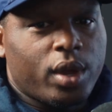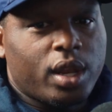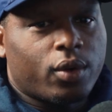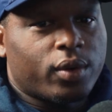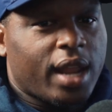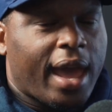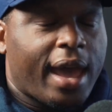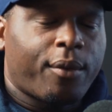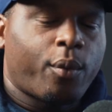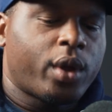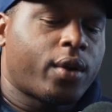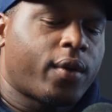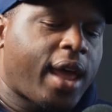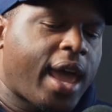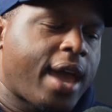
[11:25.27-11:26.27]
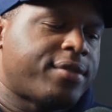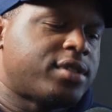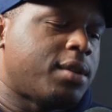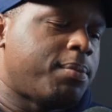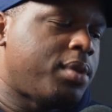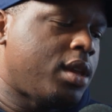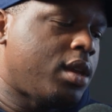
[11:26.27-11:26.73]
And we don't have
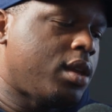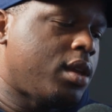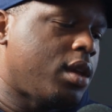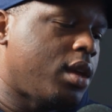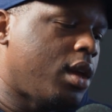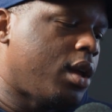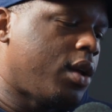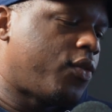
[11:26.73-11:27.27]
to be